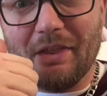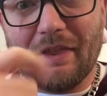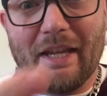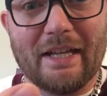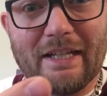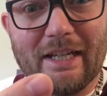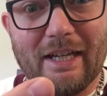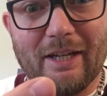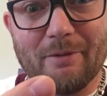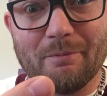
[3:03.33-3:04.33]
Then
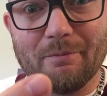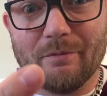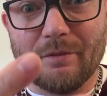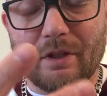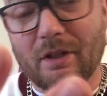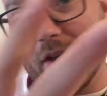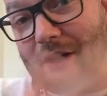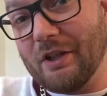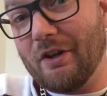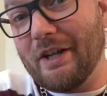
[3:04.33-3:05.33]
a
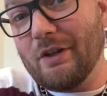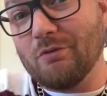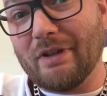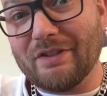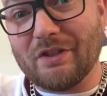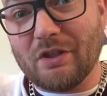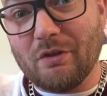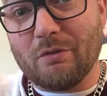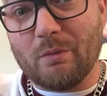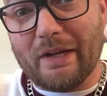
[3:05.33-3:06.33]
guy who runs the
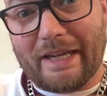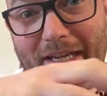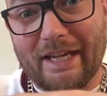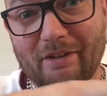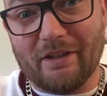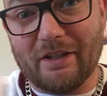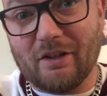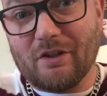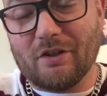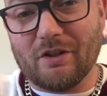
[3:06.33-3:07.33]
youth work here in
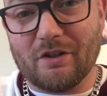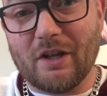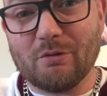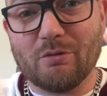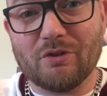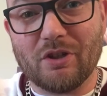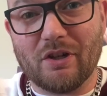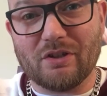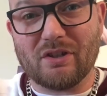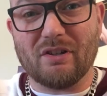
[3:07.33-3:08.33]
our local
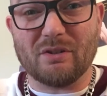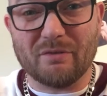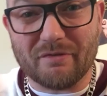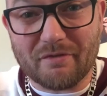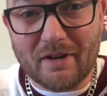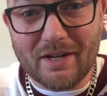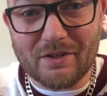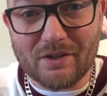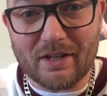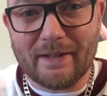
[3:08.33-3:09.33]
church, a guy called
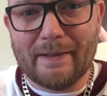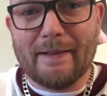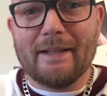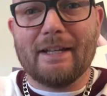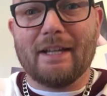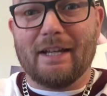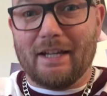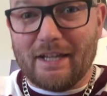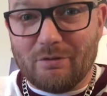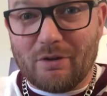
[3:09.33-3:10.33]
Fraser,
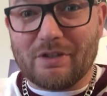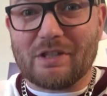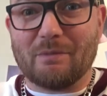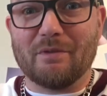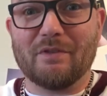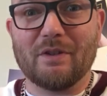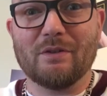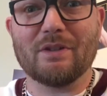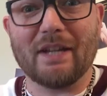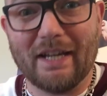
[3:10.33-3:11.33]
he writes some
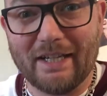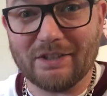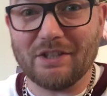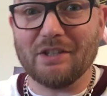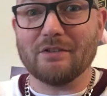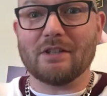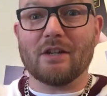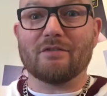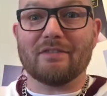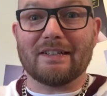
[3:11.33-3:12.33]
reviews, and actually his
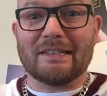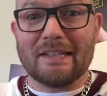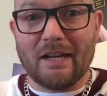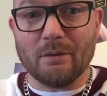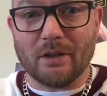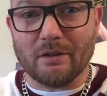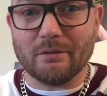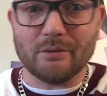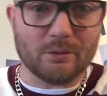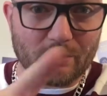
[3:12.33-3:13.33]
girlfriend Noah,
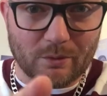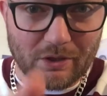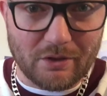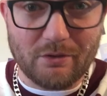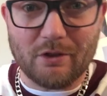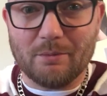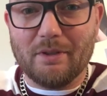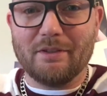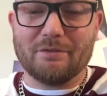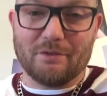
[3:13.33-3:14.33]
who's also a
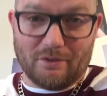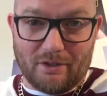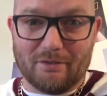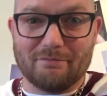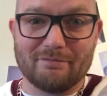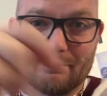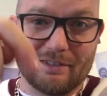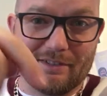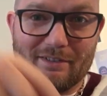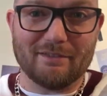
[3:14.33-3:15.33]
YouTuber, if you go and
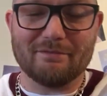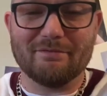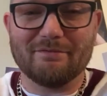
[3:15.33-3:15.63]
check the